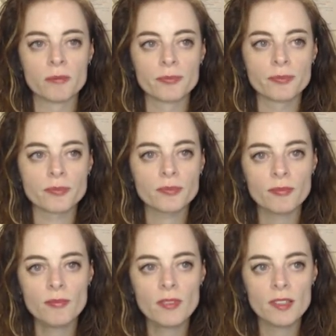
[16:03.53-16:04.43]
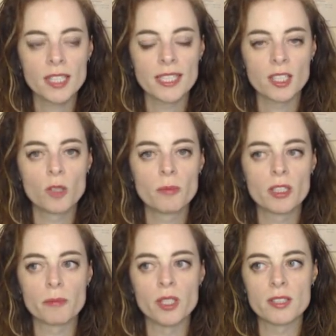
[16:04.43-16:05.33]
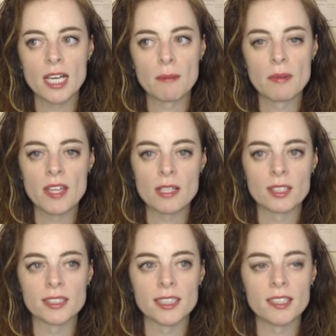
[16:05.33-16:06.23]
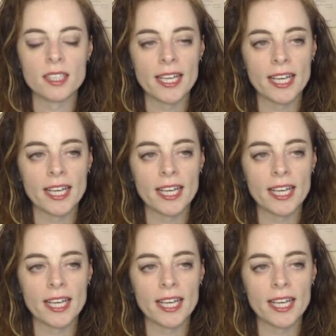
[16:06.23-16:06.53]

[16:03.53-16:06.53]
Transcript: button, then it'll open up a new tab and then you can see